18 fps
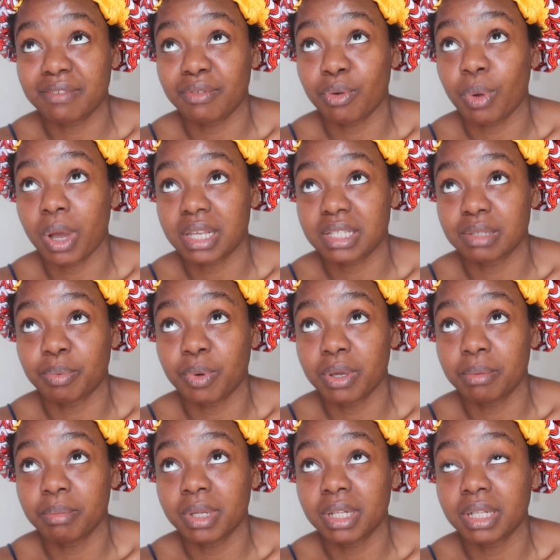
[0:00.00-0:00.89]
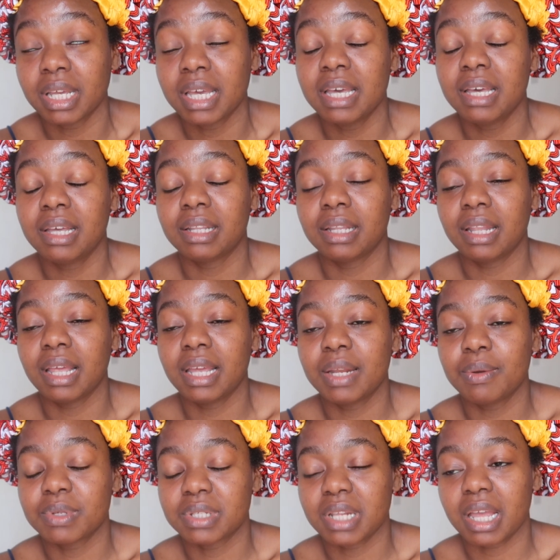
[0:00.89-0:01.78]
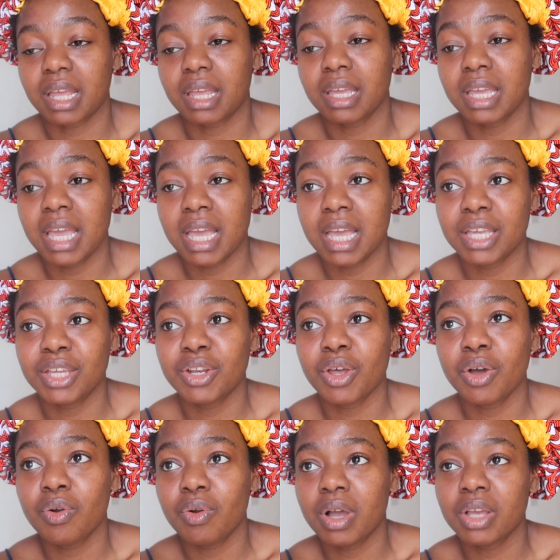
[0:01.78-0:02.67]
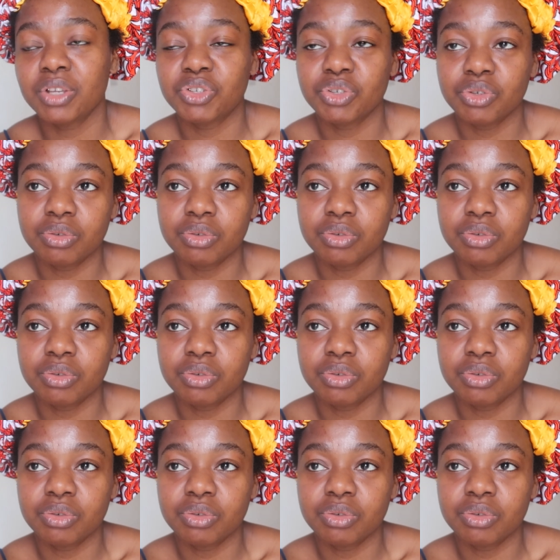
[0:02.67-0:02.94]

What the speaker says: ever wax appointment, the lady was like, yeah, you know,